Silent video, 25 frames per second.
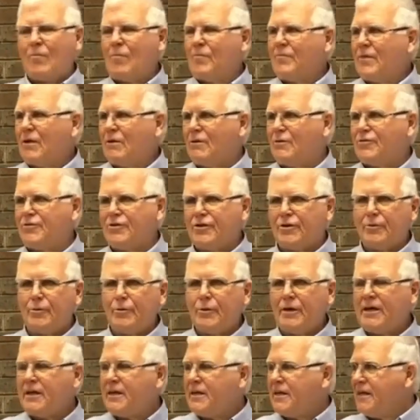was a
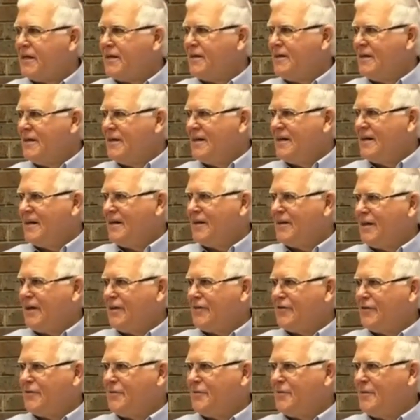reading,
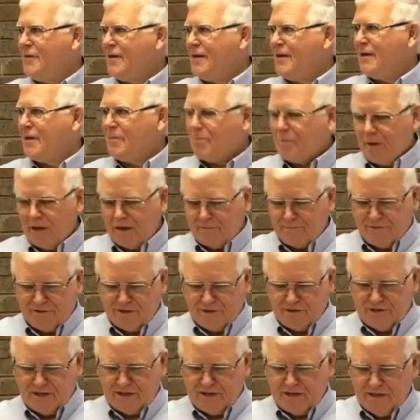another a
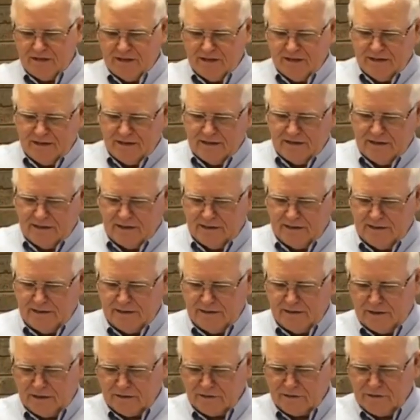prophecy. Uh, he
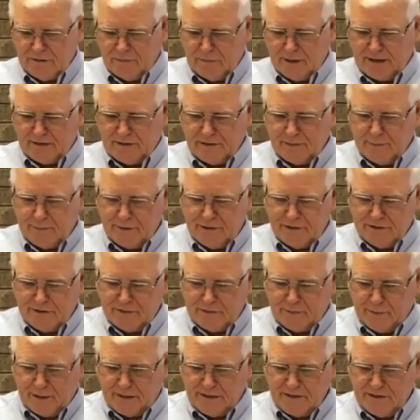talks about the
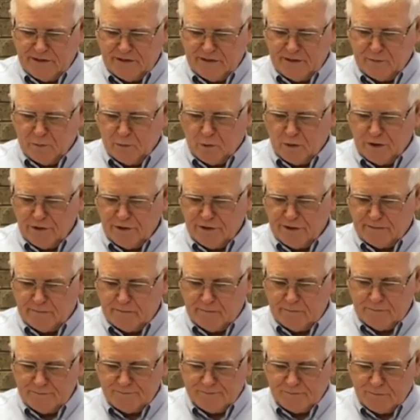participation in worship.
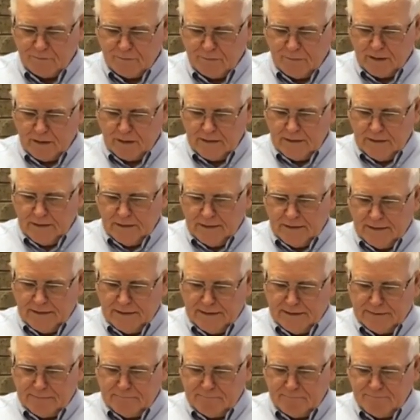
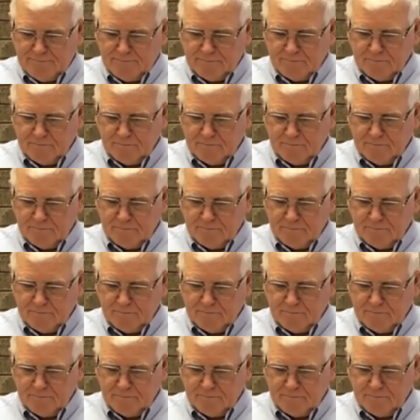Um,